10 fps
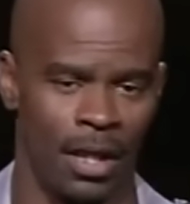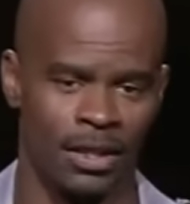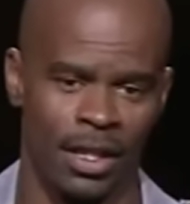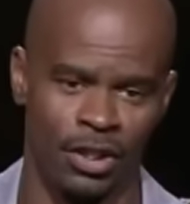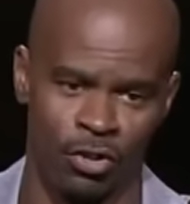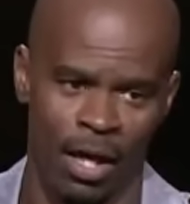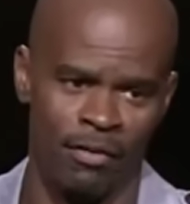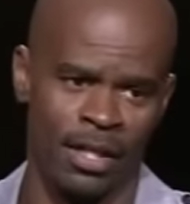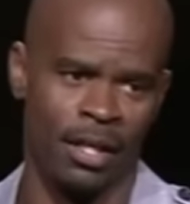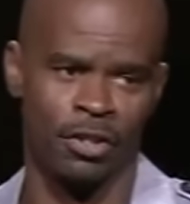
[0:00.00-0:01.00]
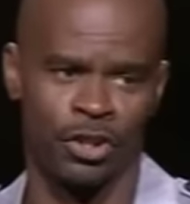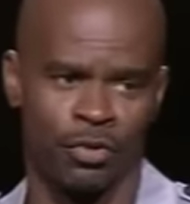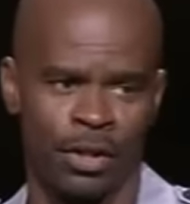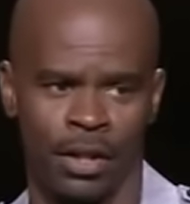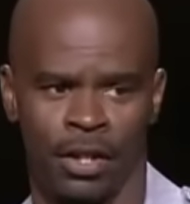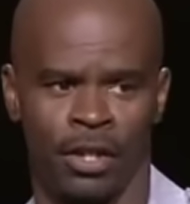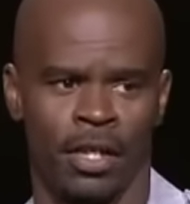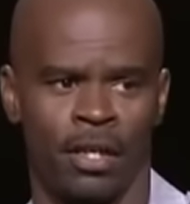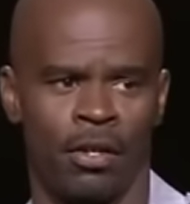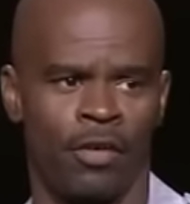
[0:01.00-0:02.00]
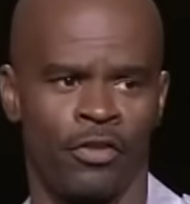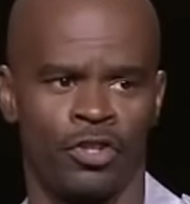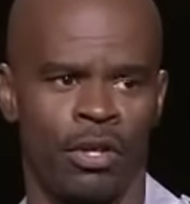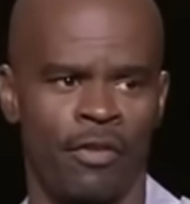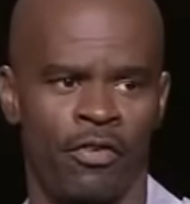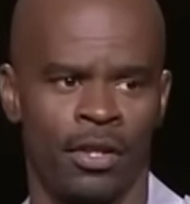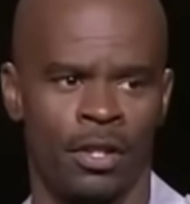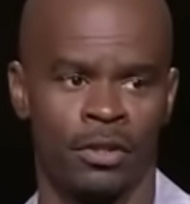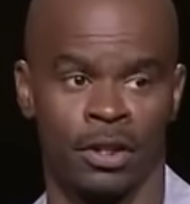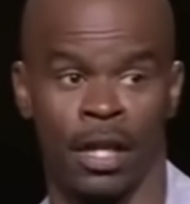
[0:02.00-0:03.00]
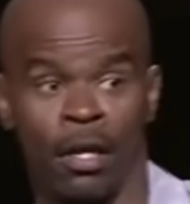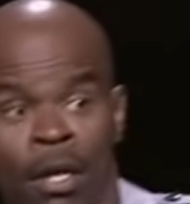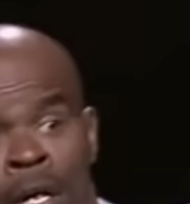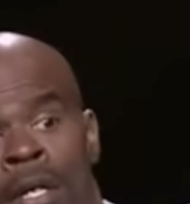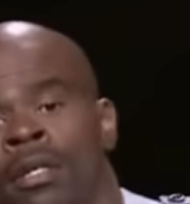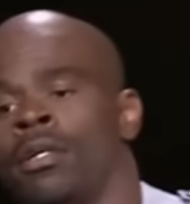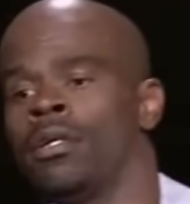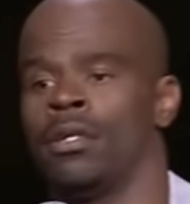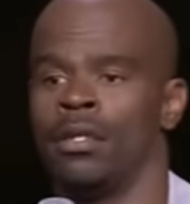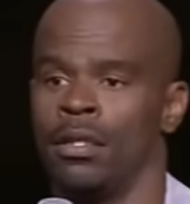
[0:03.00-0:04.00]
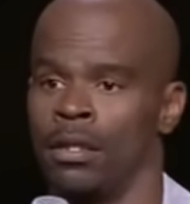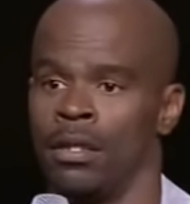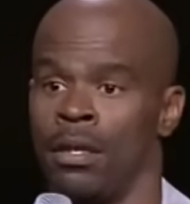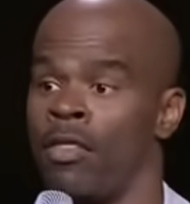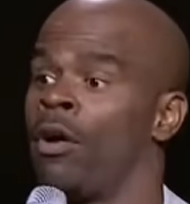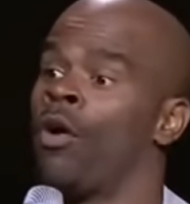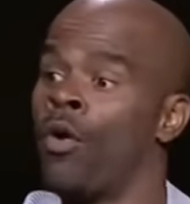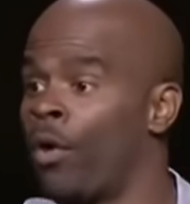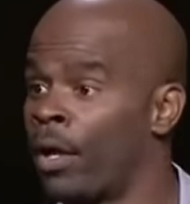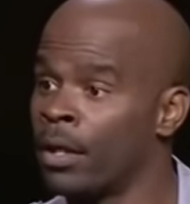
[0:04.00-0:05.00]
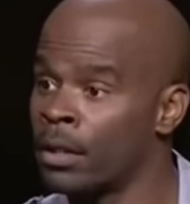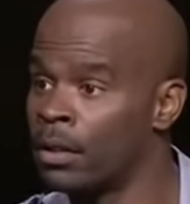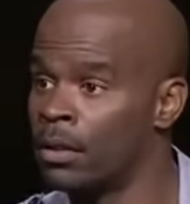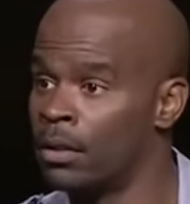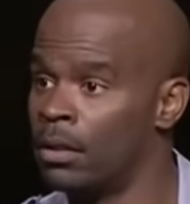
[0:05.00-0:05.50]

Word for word: That's like driving down the street and you get cut off in traffic and you're just like, the horn.